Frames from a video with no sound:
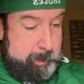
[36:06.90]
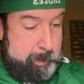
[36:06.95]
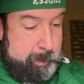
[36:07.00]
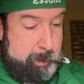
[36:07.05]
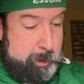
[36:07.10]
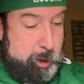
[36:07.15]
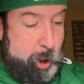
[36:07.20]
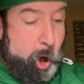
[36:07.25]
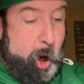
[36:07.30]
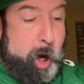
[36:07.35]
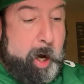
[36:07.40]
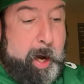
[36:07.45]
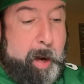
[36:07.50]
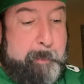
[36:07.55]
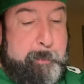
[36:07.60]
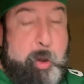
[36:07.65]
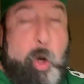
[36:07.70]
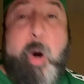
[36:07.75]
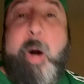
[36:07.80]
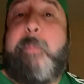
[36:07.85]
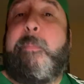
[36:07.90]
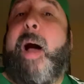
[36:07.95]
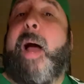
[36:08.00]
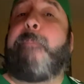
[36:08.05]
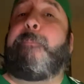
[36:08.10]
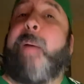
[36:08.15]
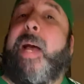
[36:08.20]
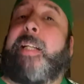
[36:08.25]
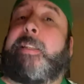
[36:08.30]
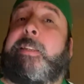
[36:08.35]
Sorry, I'm doing my
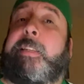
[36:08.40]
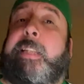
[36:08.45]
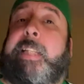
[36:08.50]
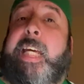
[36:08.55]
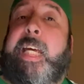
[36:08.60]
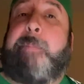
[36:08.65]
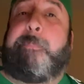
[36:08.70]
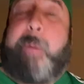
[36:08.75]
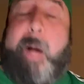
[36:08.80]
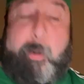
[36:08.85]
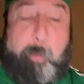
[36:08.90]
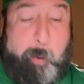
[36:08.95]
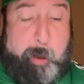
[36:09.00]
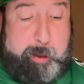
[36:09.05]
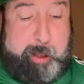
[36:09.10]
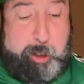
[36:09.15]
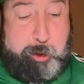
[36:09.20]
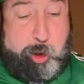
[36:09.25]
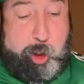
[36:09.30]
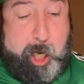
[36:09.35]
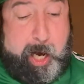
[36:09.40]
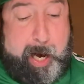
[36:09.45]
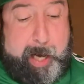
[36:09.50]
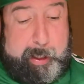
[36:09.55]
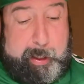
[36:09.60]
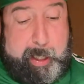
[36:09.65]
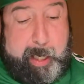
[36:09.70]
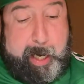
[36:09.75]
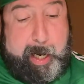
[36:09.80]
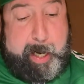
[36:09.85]
best to keep up with the chat,
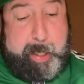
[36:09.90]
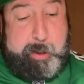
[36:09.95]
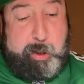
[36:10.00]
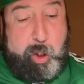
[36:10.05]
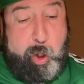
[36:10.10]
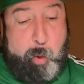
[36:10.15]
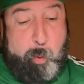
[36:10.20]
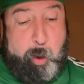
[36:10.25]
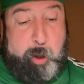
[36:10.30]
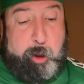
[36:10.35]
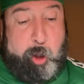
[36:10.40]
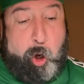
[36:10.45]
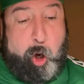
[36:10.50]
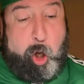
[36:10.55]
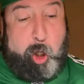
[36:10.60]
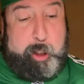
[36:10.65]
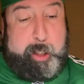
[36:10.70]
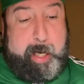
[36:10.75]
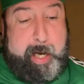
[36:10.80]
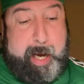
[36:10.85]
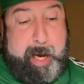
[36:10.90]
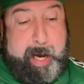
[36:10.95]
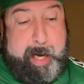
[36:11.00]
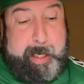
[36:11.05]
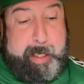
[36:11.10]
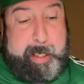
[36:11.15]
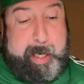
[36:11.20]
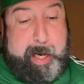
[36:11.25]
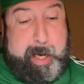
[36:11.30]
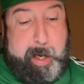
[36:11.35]
guys, with all you
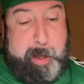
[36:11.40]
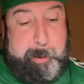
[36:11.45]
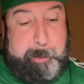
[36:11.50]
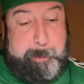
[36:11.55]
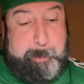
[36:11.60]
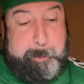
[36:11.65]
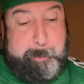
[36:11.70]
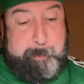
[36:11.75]
hanging out.